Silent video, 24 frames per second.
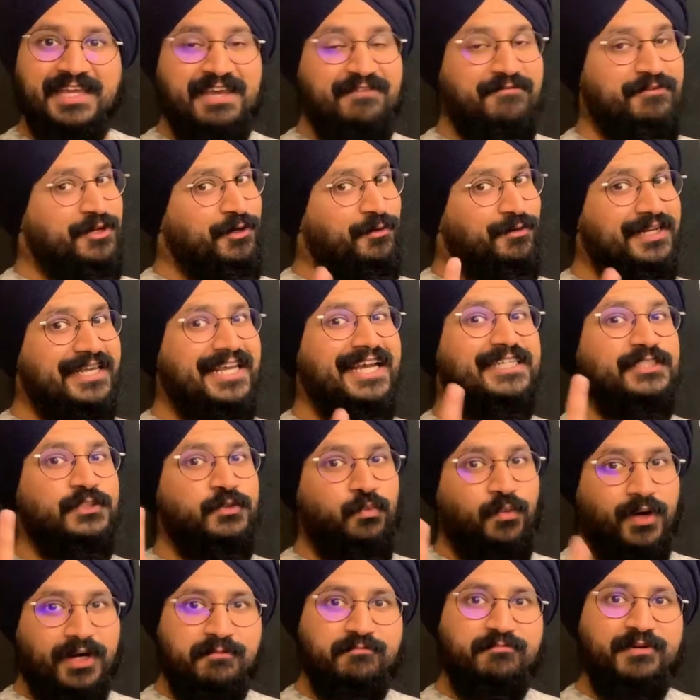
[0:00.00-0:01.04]
If it only has
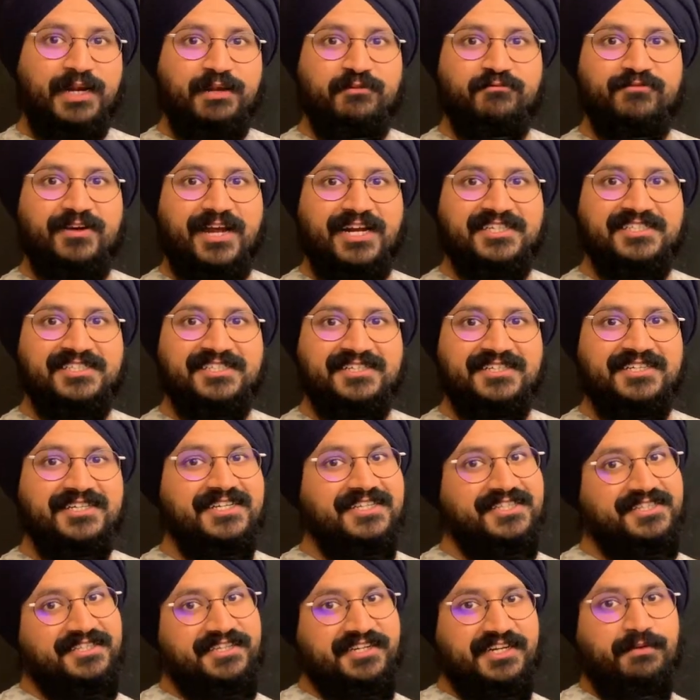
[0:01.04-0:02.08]
one prime factor,
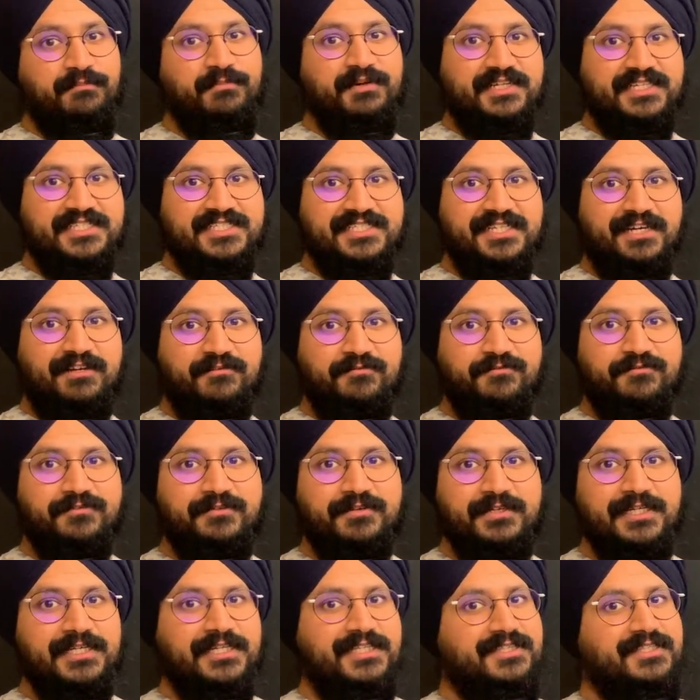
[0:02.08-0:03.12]
the number itself,
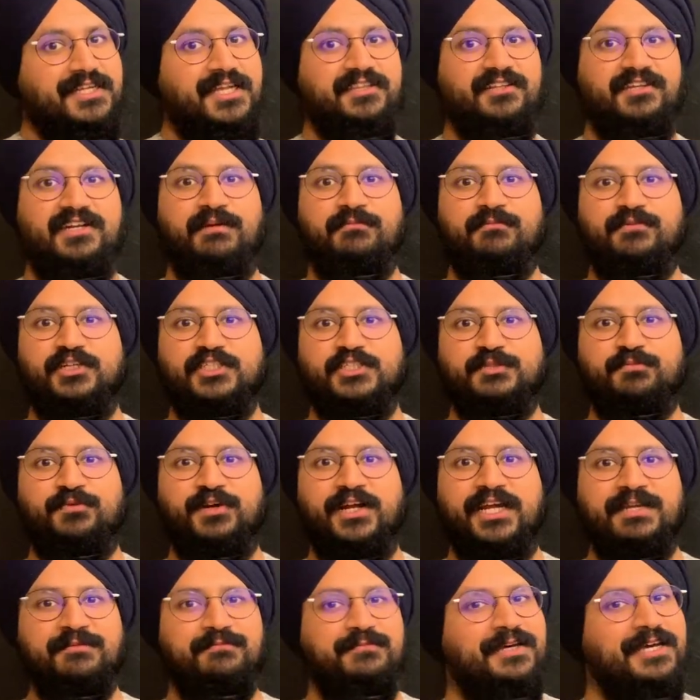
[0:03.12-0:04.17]
then the number is
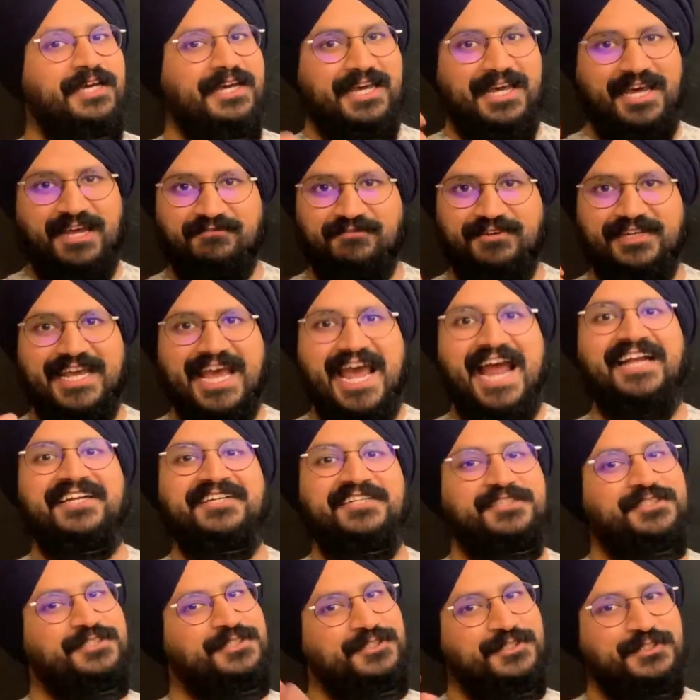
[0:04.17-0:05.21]
prime and we add
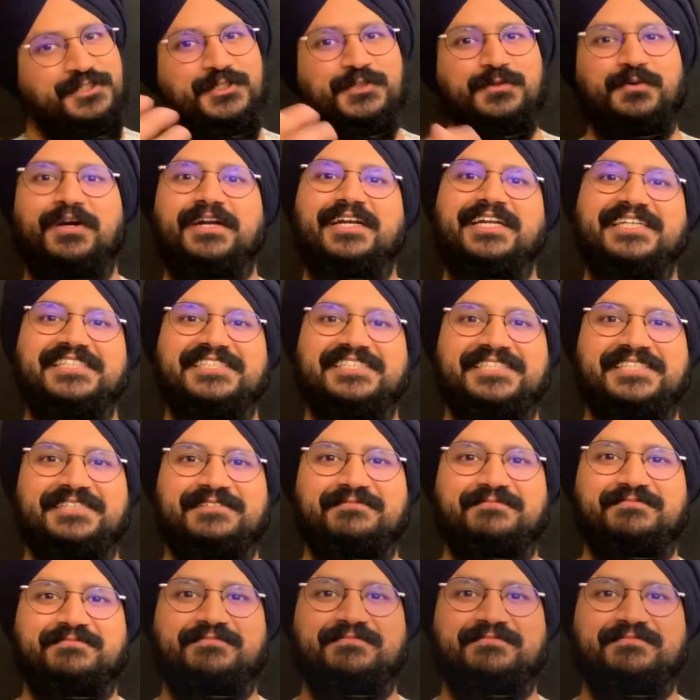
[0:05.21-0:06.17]
it to our list.